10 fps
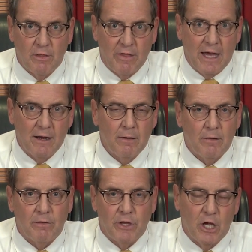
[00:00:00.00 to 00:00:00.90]
that
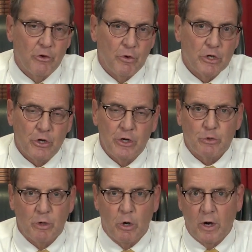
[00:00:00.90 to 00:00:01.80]
the other
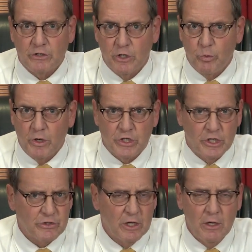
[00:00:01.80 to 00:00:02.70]
attorneys requested, which
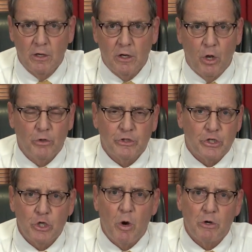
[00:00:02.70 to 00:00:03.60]
is close to
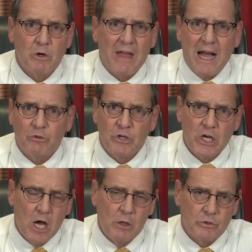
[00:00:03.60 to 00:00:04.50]

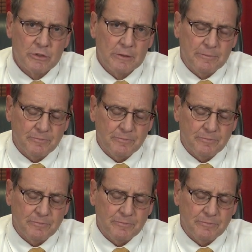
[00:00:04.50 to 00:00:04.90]
$200,000.